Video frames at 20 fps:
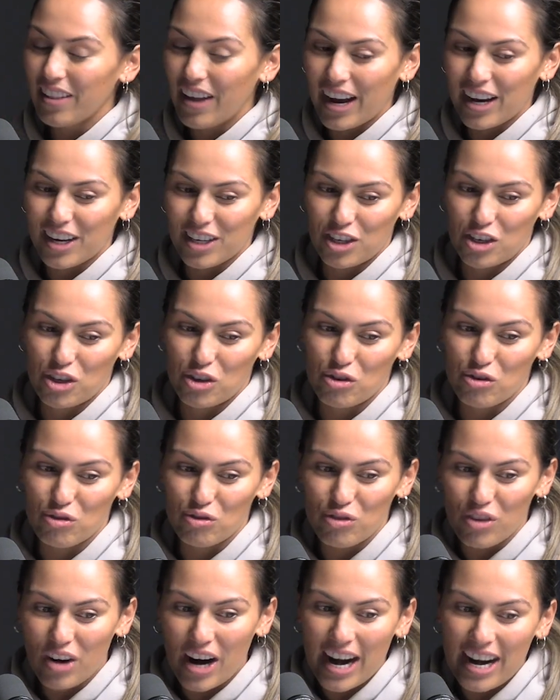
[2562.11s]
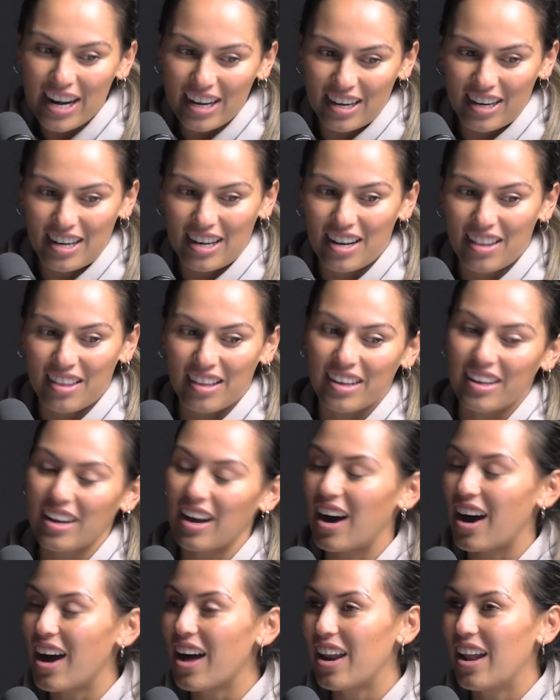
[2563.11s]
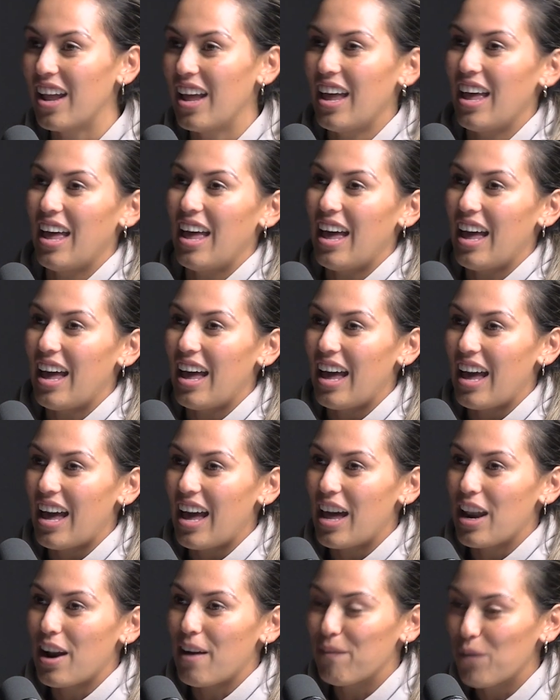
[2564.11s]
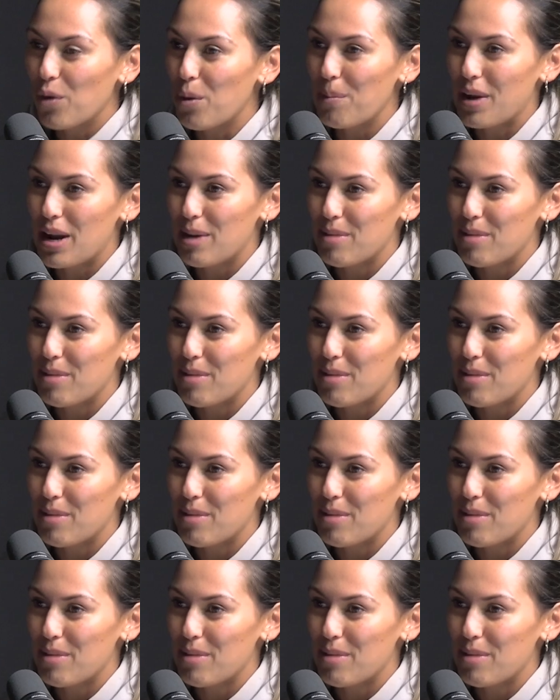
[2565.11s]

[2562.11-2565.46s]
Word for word: like straight in the gut and I full